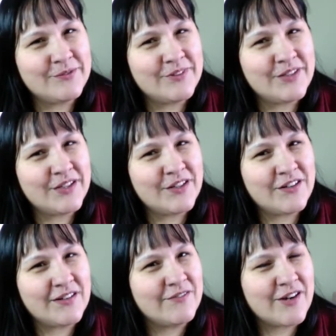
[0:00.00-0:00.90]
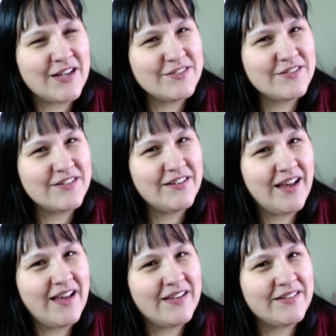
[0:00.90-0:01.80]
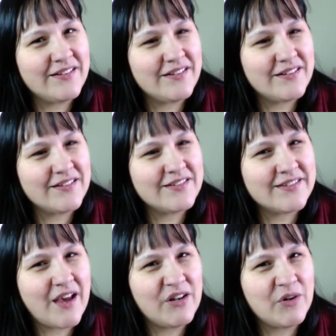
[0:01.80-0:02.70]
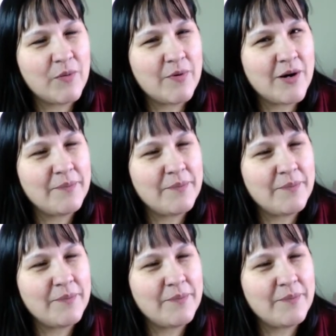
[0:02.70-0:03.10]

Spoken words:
the current roster and scouting report,